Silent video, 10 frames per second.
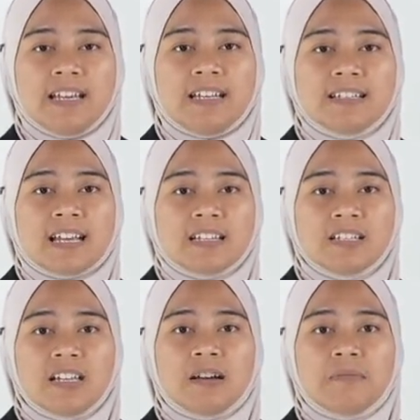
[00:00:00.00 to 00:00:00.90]
It is
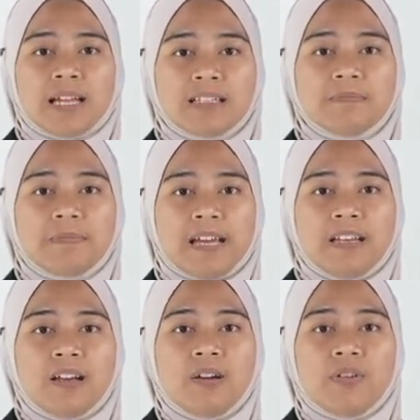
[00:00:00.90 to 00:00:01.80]
actually a metal
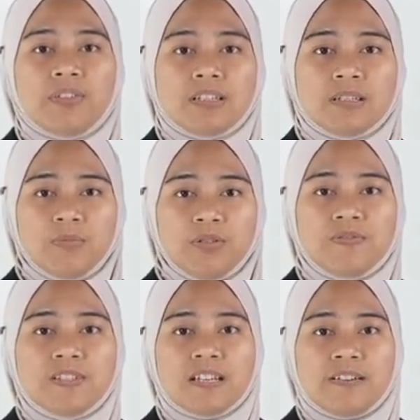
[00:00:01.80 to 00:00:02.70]
plane with a
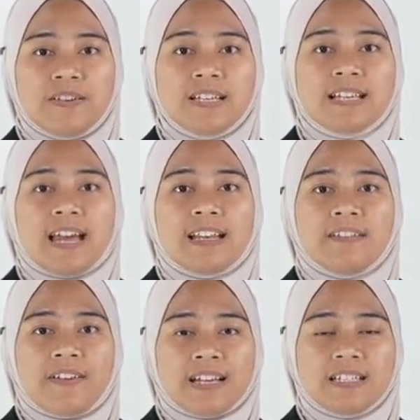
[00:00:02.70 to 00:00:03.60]
smooth surface and
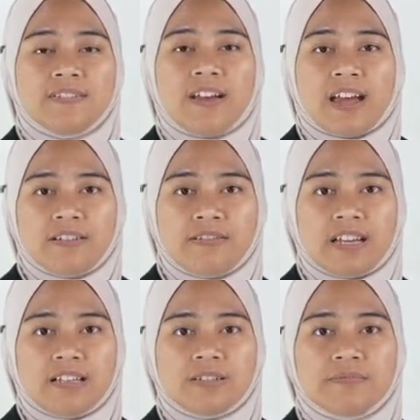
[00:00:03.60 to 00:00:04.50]
effective
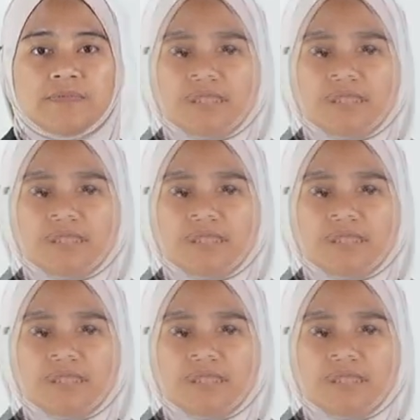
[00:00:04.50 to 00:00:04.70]
accurage.